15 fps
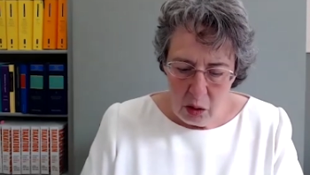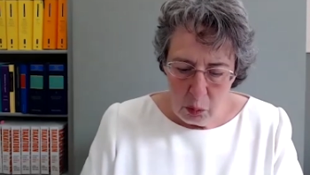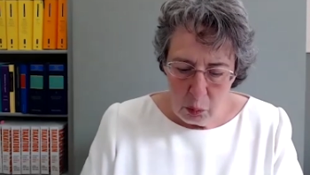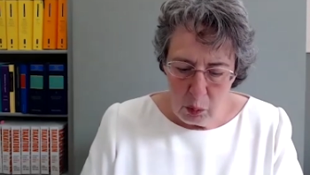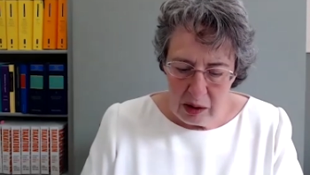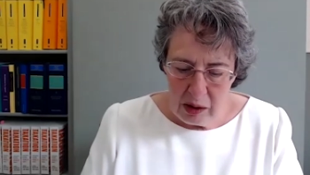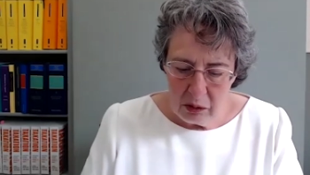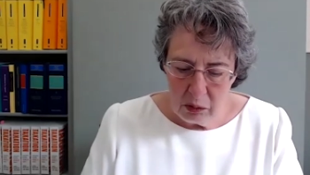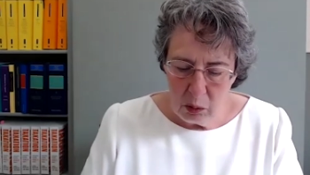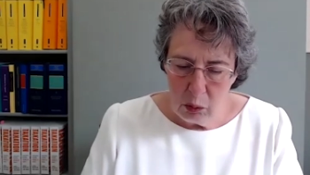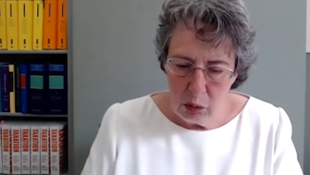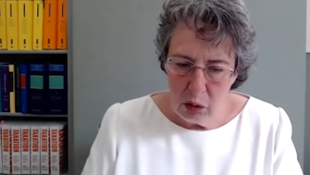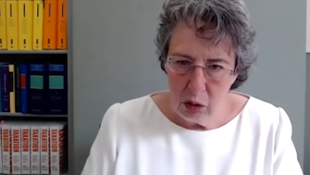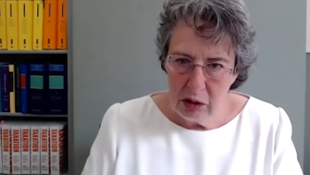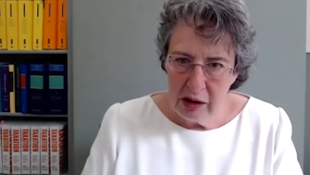whether or
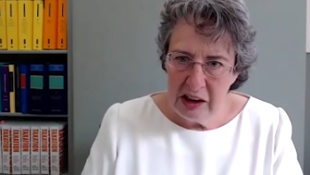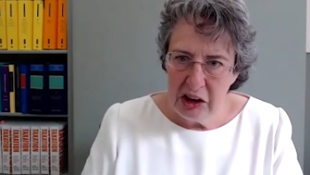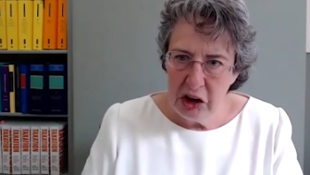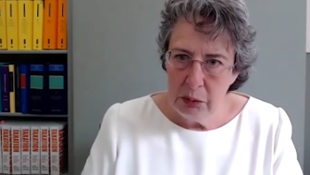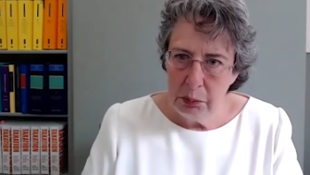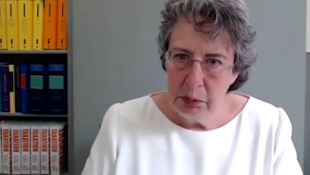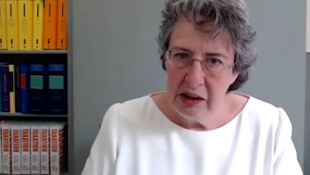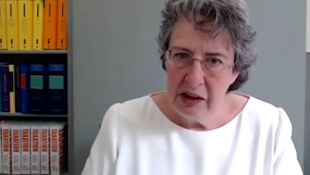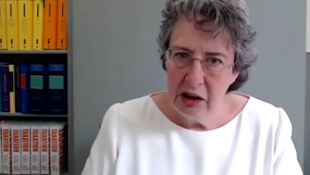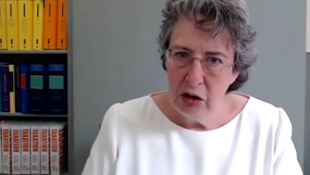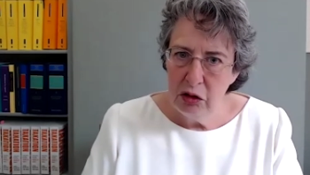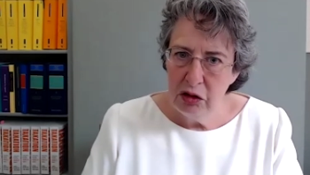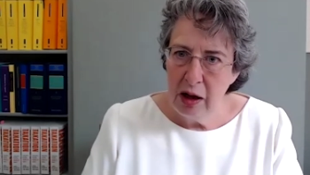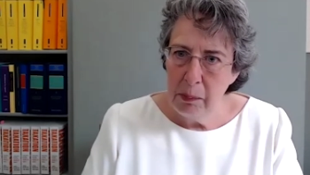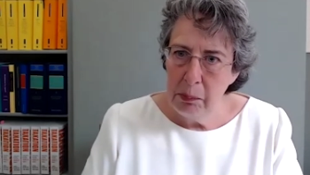not they should bring
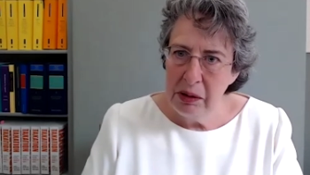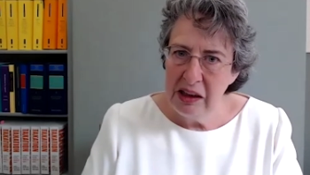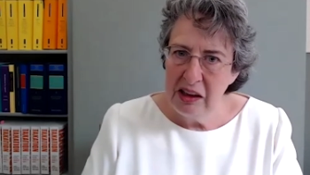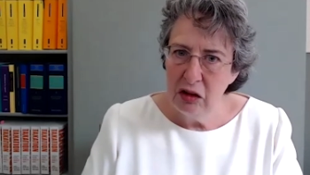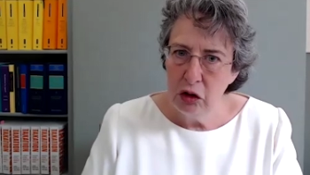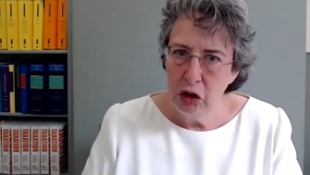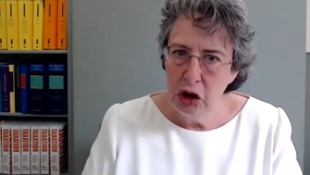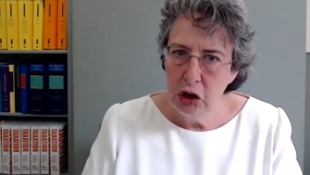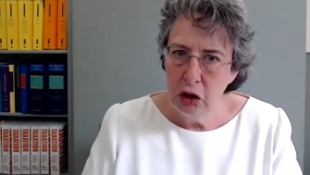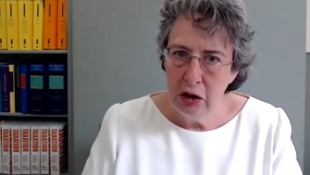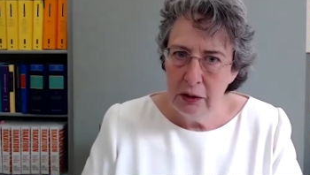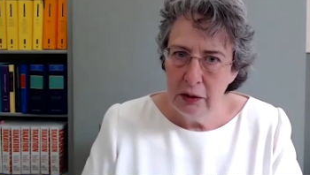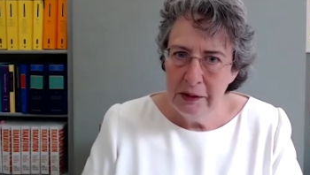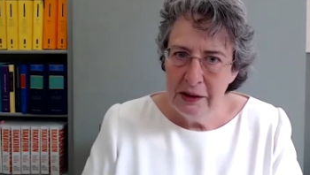those companies onshore.